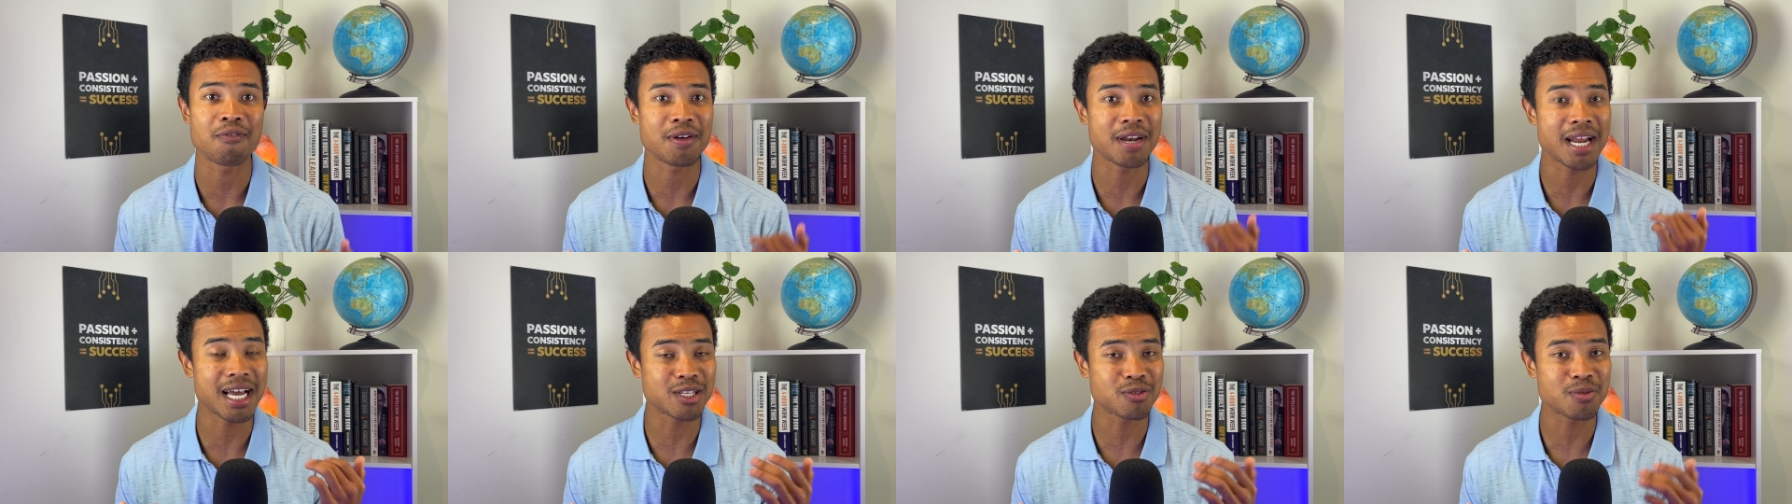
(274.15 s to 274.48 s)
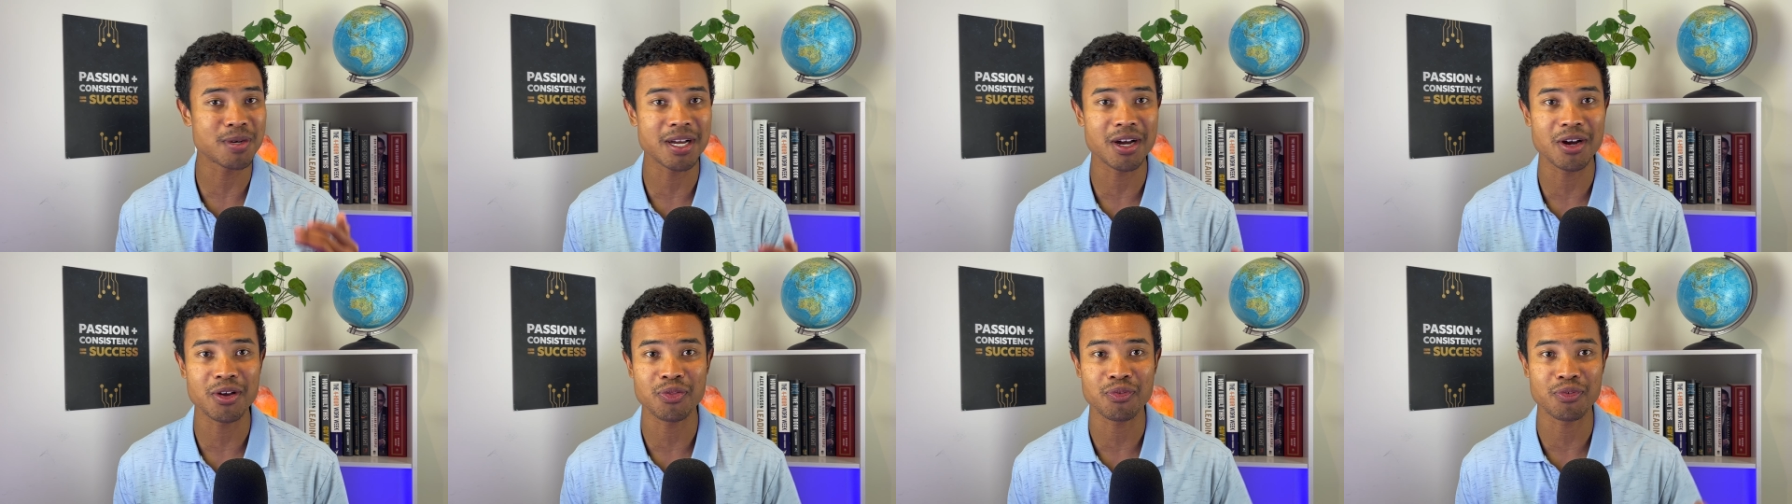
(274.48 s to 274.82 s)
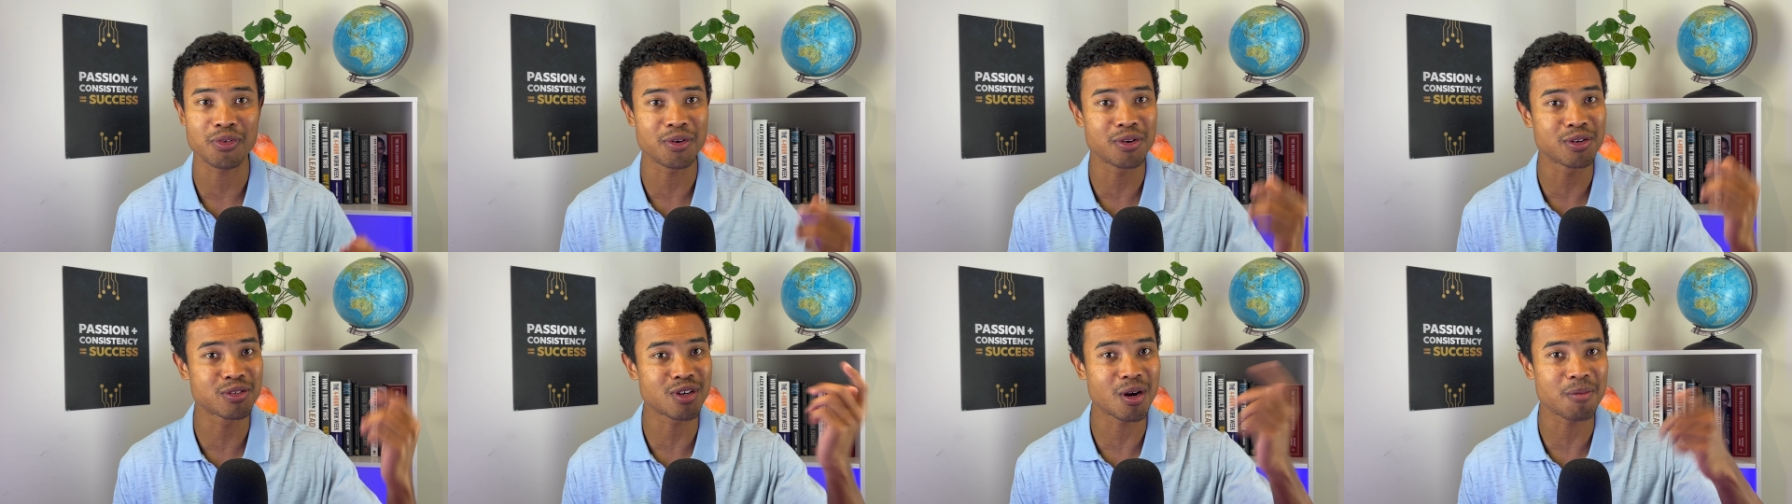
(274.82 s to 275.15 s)
And as we go
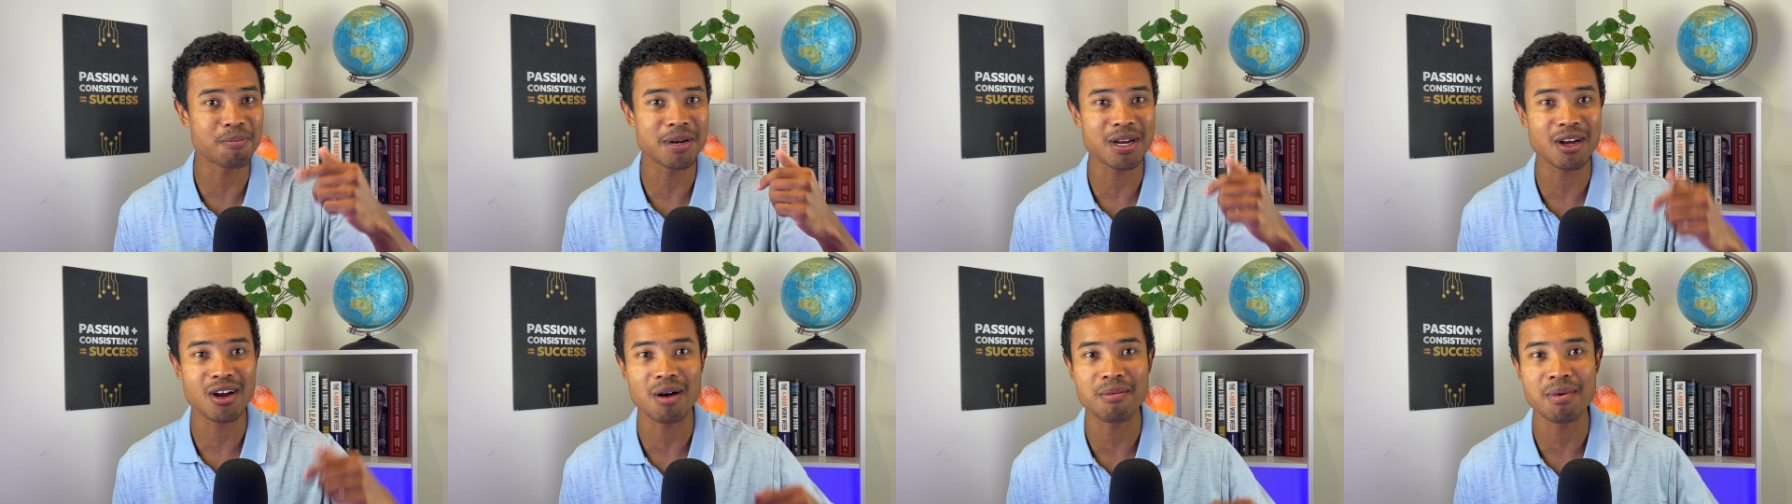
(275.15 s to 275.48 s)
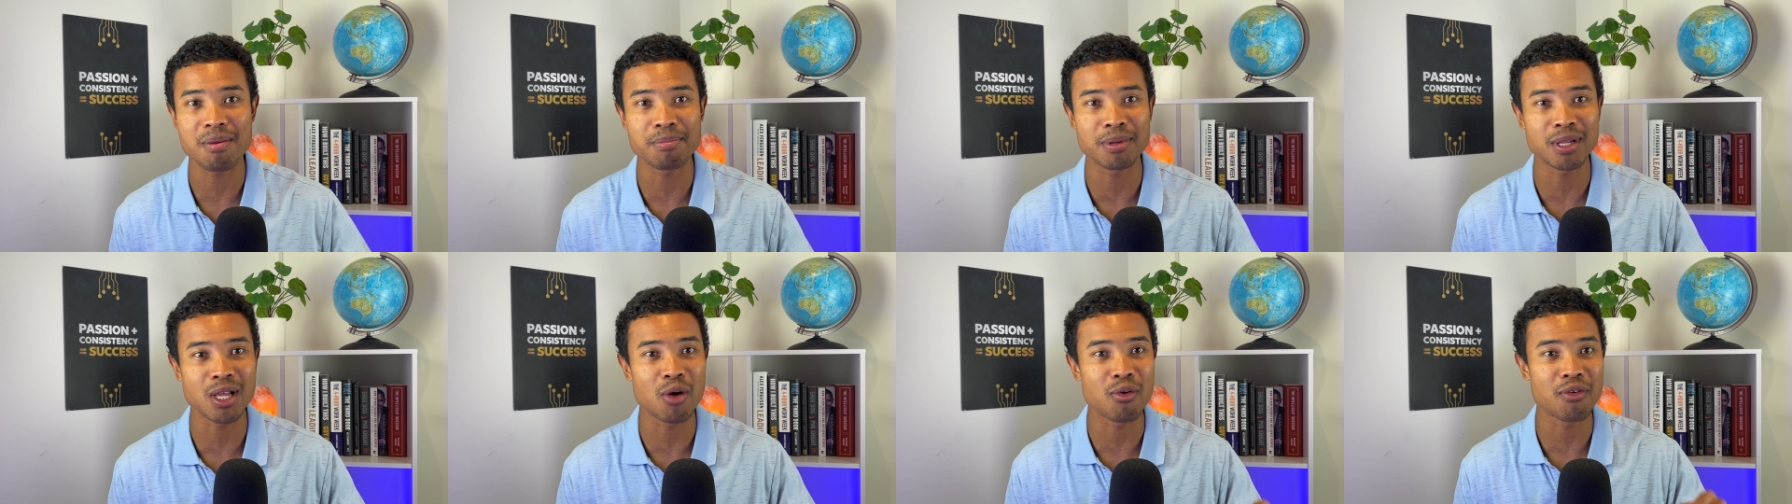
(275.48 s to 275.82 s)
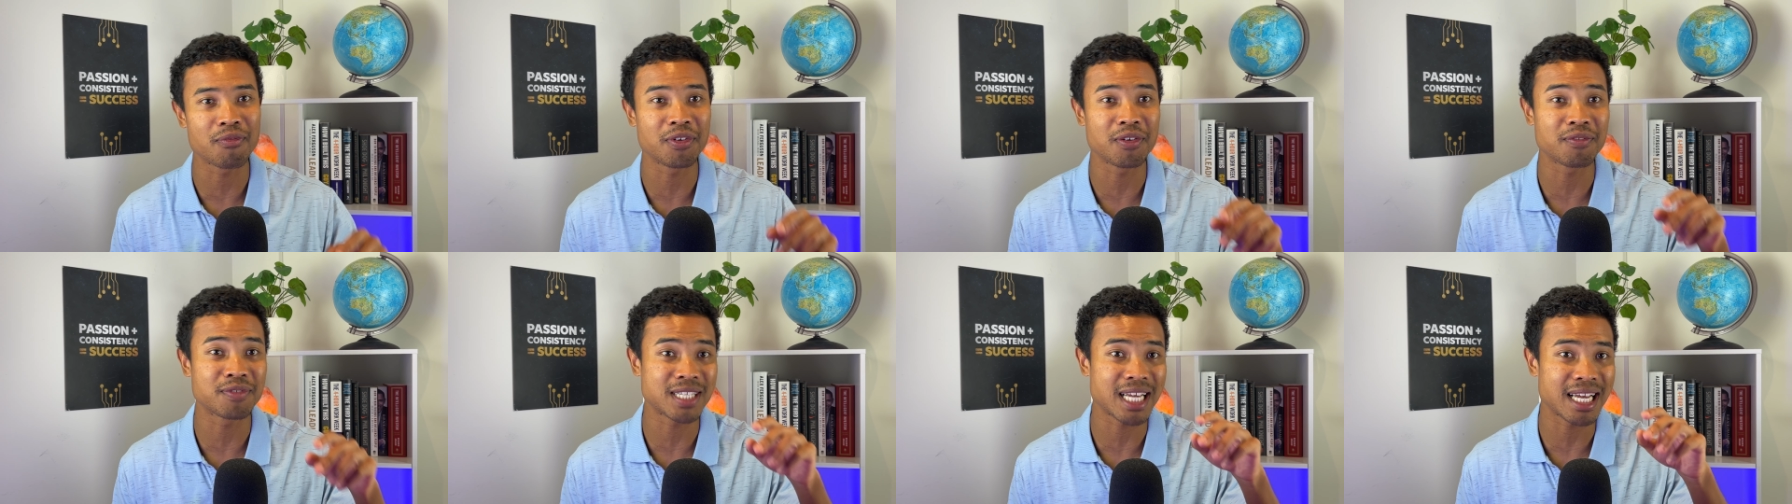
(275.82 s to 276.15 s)
through, drop in a comment below if
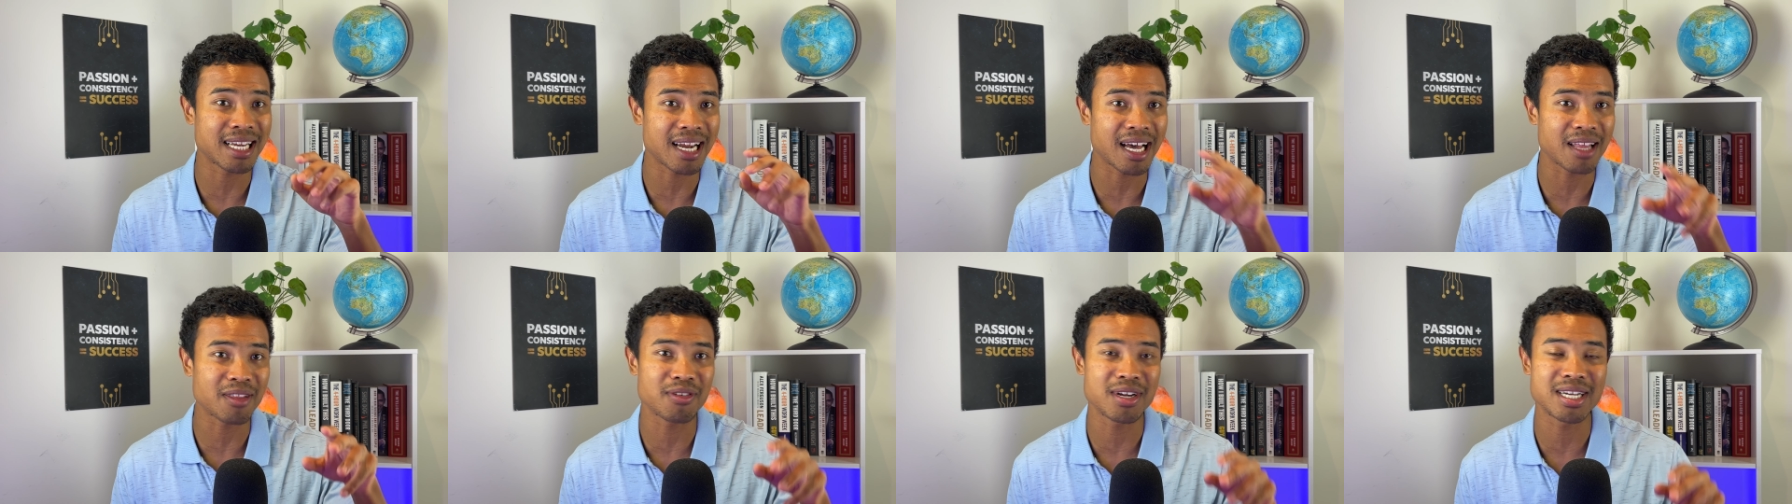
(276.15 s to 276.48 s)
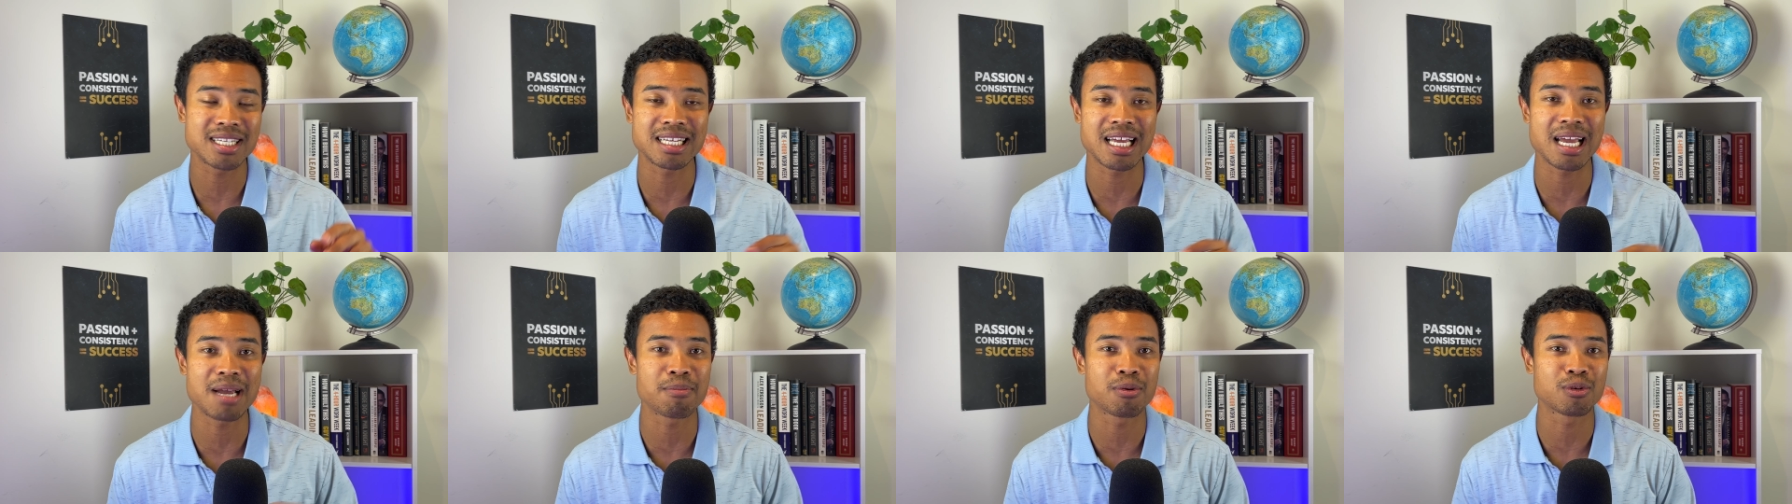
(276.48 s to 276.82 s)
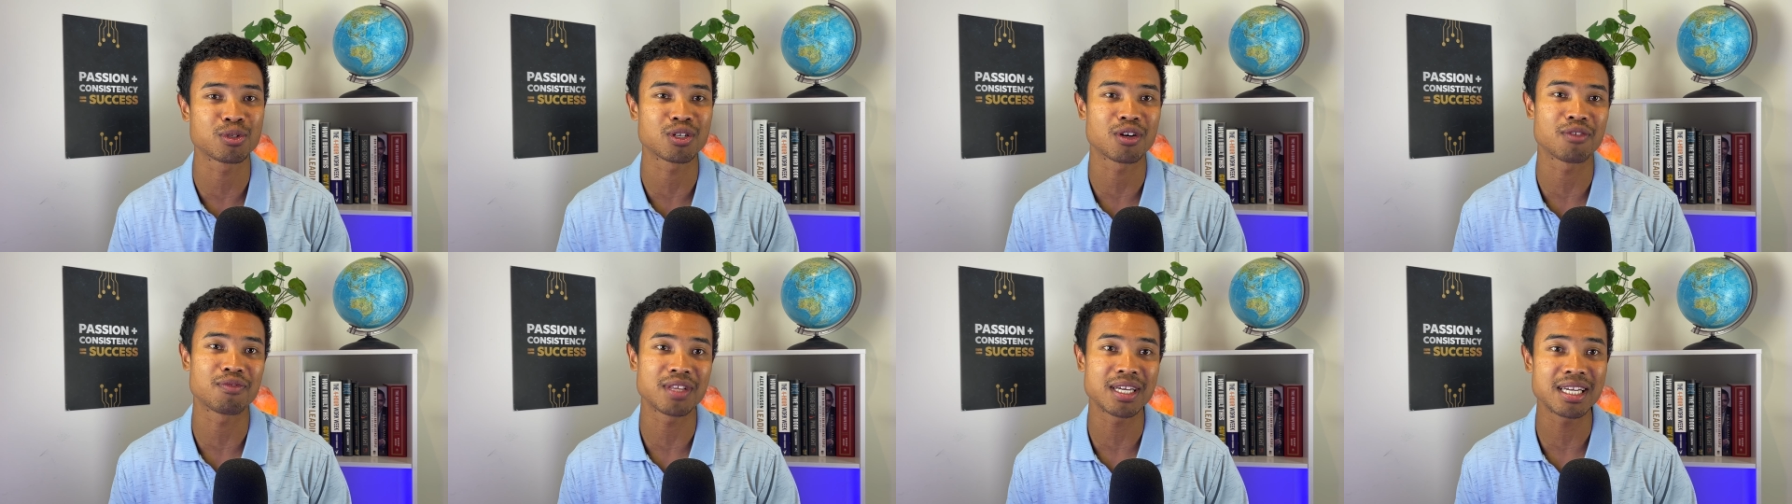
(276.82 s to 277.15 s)
you've seen other examples
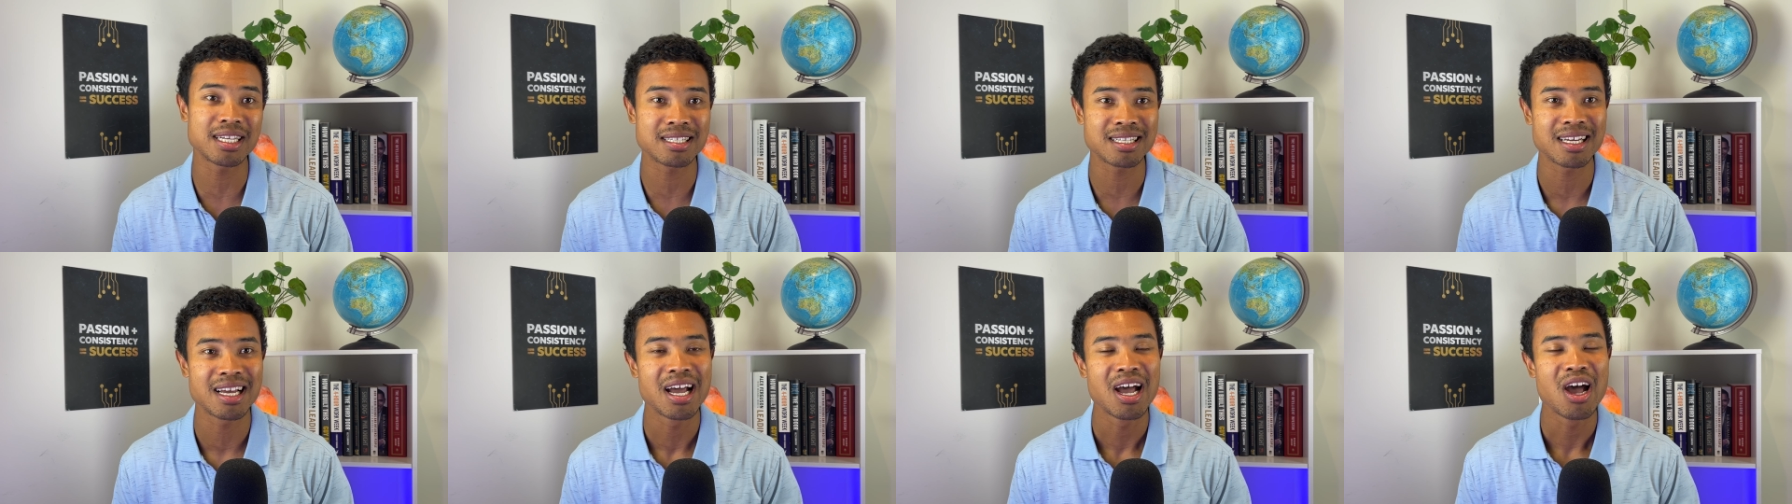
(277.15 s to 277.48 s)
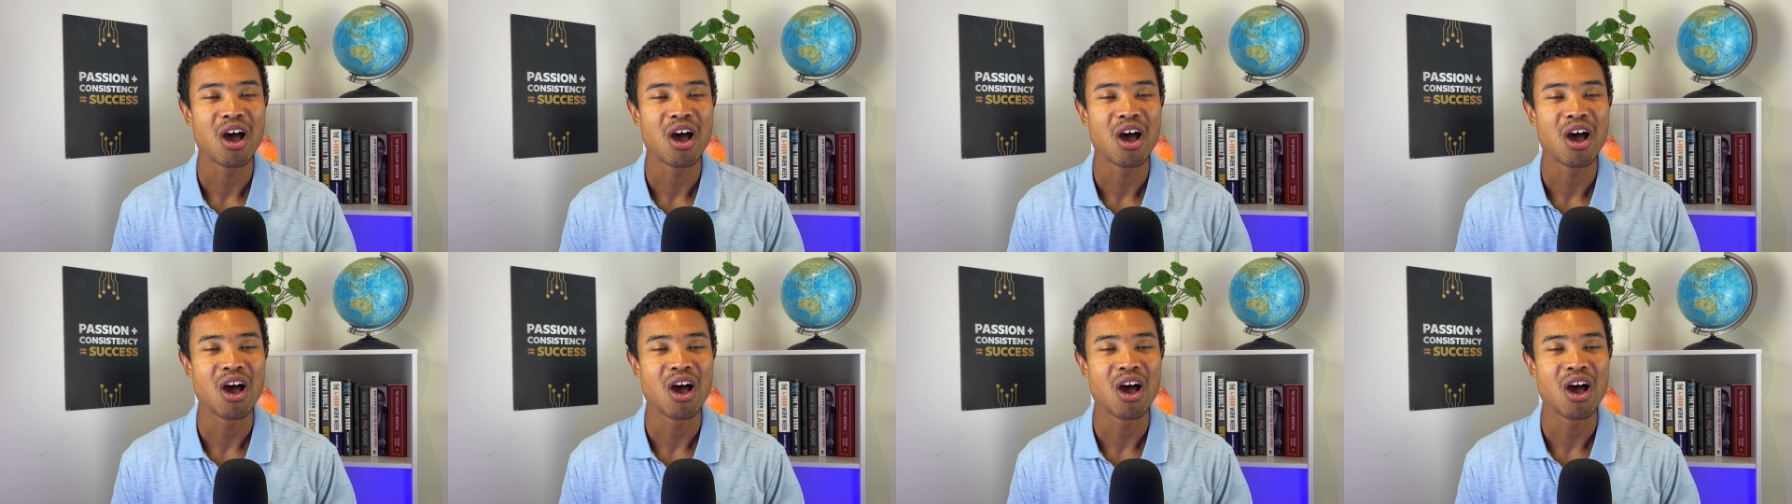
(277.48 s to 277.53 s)
of this